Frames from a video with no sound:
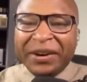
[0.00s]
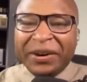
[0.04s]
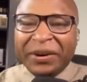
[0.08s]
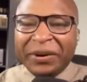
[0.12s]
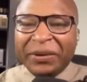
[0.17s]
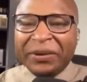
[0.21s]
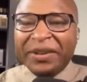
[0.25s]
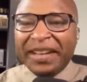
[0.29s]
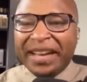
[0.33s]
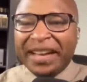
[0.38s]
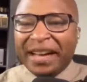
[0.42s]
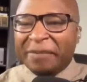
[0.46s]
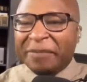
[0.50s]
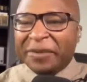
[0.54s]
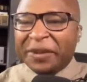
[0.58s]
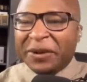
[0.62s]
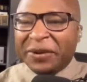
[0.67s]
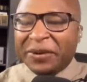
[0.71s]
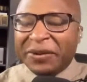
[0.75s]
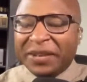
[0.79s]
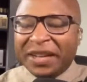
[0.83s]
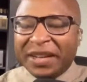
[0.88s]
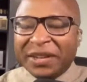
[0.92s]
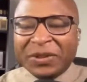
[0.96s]
Oh, yeah.
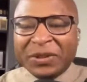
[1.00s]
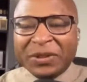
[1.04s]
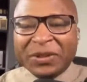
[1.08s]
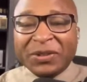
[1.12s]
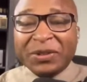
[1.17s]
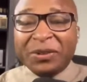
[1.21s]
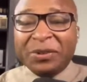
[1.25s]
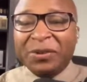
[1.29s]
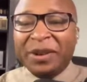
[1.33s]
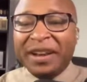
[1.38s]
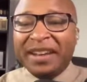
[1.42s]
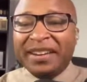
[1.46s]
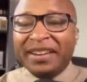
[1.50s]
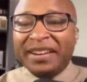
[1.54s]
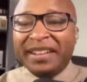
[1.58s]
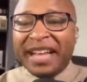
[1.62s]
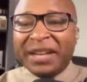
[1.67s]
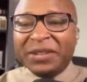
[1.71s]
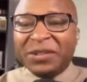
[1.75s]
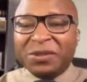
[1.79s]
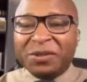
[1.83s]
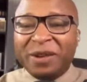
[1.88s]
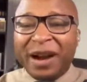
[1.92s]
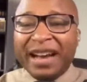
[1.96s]
Oh, yeah. Sister Rena,
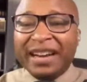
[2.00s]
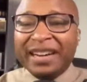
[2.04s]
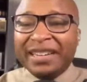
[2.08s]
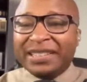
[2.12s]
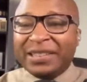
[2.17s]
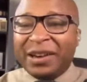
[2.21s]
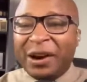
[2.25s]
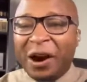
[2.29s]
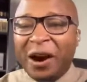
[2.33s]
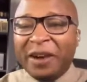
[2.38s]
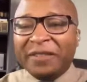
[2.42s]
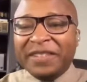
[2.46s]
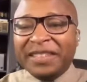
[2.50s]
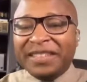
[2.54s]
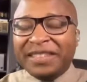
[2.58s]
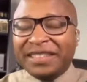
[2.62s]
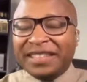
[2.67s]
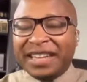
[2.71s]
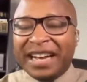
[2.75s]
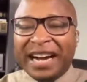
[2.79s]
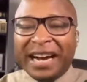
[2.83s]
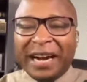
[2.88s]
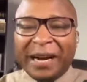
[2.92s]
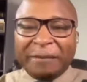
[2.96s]
that's right. It's
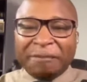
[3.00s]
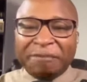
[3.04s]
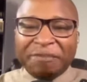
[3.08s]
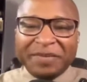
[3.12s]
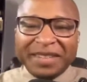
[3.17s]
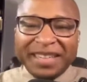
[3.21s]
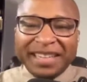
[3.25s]
harvest time.